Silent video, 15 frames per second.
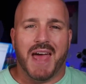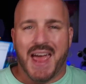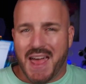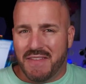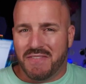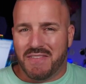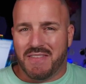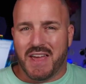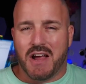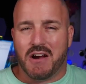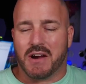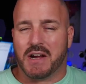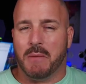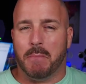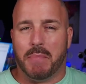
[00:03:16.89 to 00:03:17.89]
And they
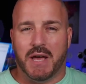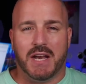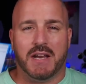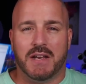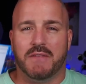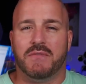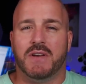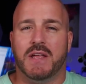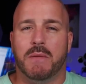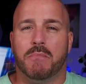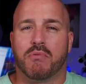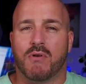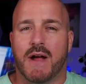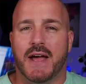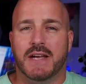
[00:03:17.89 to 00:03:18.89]
are competitively
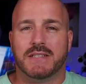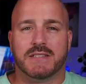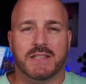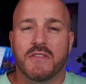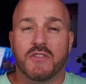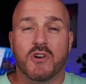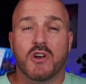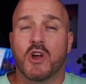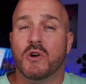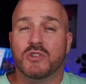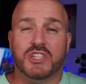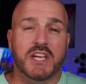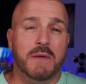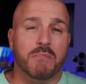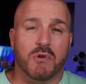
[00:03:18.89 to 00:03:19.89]
priced. They're no
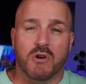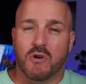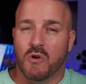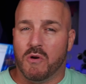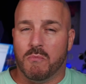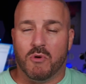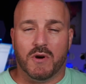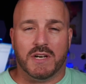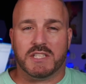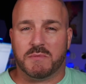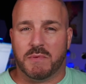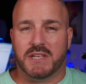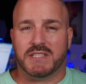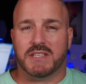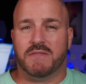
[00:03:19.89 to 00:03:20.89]
cheaper or more
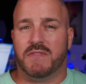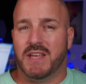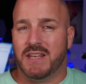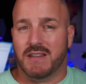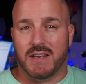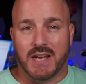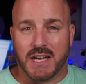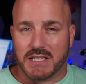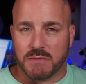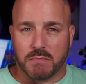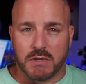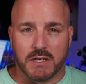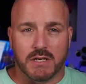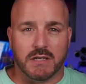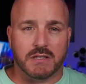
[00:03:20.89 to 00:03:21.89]
expensive than the next
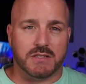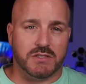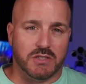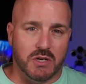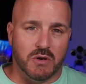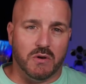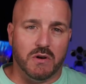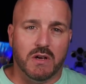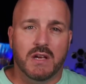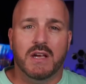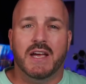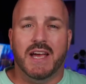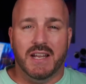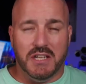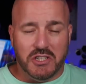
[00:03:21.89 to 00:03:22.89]
plug. So
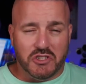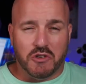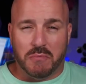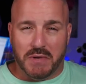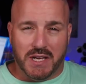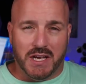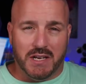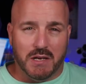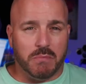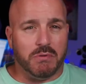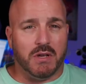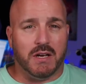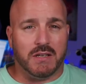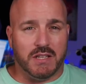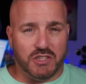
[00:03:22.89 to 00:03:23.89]
at least you'll be getting a
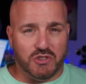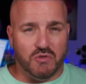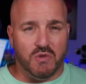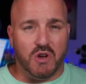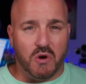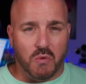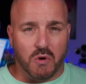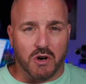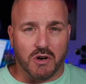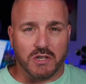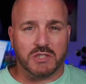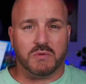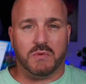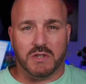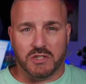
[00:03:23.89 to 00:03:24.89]
plug that you know
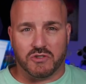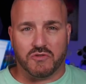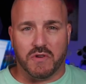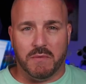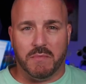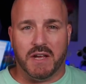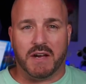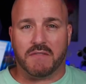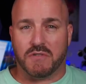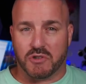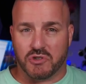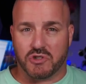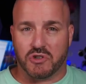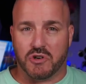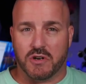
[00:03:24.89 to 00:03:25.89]
works with the Streamdeck for
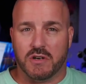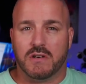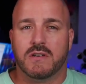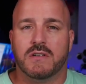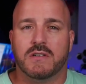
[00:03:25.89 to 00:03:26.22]
sure.